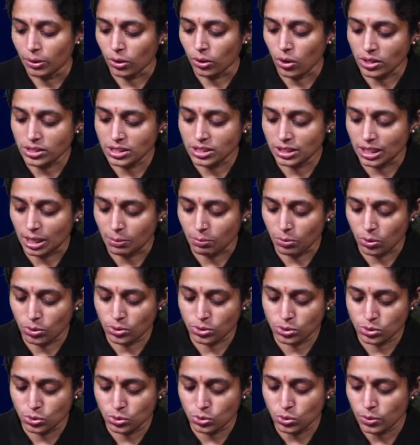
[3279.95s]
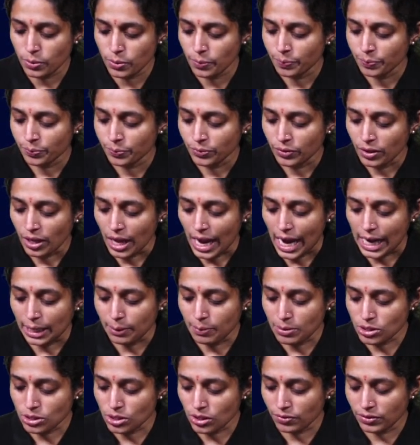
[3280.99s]
because it amounts to
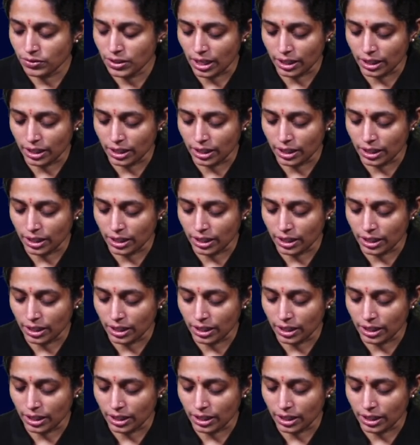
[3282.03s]
admission